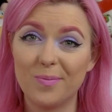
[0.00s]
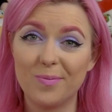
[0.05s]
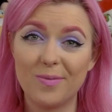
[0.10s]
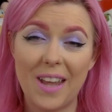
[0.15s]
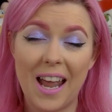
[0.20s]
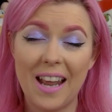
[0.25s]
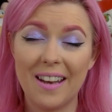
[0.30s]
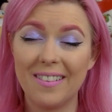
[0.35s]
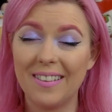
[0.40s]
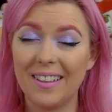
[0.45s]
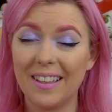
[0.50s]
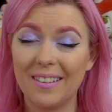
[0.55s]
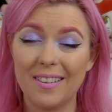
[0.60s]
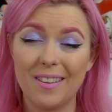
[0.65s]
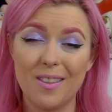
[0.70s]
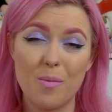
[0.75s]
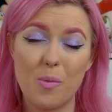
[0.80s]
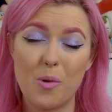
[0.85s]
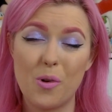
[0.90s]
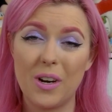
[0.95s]
at 6
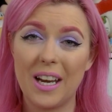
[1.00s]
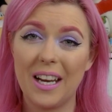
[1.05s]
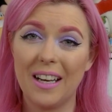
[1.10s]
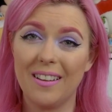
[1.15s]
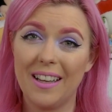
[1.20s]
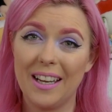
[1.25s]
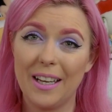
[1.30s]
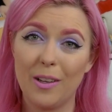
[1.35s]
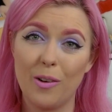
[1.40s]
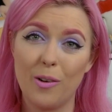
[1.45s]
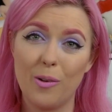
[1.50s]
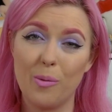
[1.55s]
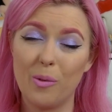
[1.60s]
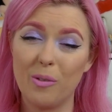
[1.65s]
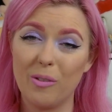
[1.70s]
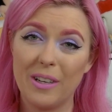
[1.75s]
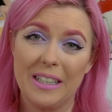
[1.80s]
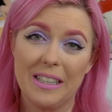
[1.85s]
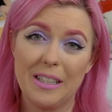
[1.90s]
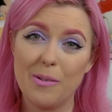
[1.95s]
in the morning, like, who
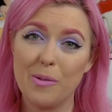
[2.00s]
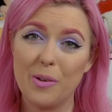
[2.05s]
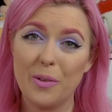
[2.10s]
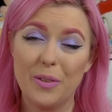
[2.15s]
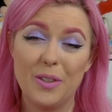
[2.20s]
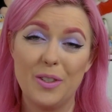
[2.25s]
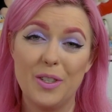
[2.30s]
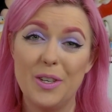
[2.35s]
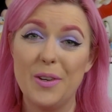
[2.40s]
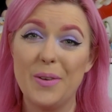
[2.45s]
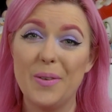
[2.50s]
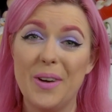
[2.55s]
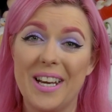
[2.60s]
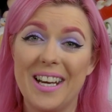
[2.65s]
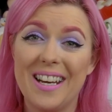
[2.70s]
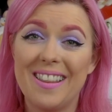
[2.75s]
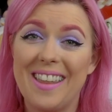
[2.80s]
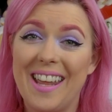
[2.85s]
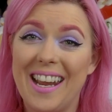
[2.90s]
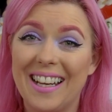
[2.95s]
really wants to do
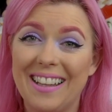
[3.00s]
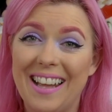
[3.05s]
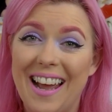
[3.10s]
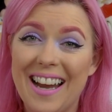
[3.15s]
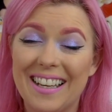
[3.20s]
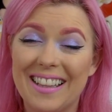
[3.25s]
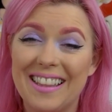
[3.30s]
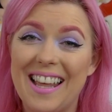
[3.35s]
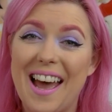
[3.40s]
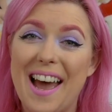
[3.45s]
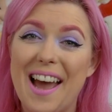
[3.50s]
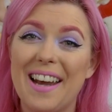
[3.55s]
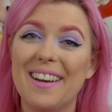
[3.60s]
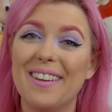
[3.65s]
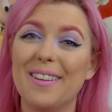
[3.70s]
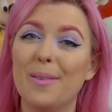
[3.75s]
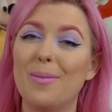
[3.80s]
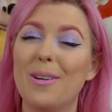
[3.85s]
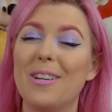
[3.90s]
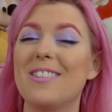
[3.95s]
anything like that,
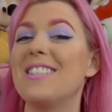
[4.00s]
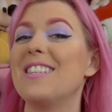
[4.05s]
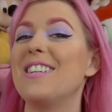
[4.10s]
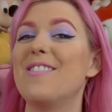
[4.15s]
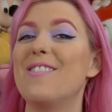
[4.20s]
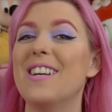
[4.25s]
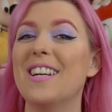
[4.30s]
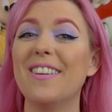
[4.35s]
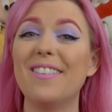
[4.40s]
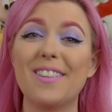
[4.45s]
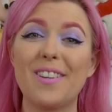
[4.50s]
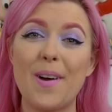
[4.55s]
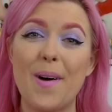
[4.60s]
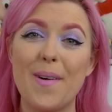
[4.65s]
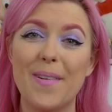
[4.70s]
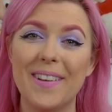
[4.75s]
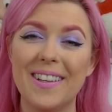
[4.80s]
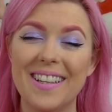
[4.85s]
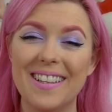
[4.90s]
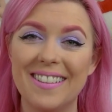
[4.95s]
especially when it's
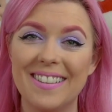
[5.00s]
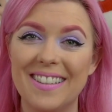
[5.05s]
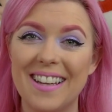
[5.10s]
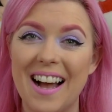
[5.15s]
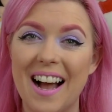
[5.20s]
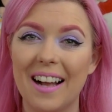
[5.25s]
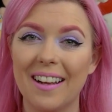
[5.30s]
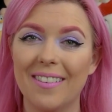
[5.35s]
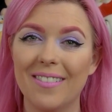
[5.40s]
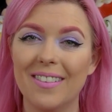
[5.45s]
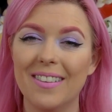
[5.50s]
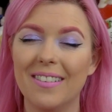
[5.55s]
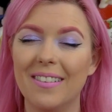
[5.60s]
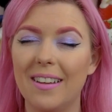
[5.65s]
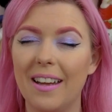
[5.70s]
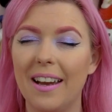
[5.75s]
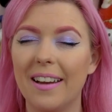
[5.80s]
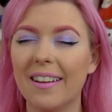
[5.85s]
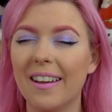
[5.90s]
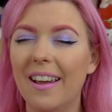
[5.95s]
cold and it's dark. I'm just
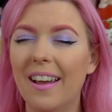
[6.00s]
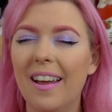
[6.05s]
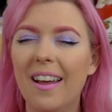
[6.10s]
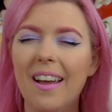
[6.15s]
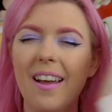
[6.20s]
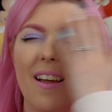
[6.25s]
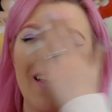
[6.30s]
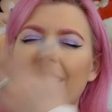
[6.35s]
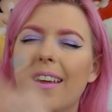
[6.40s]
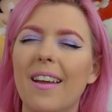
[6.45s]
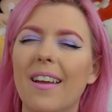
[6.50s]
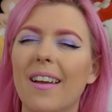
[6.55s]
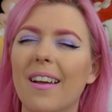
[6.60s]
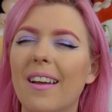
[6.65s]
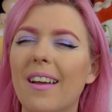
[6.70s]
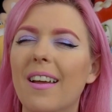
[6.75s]
like, it'll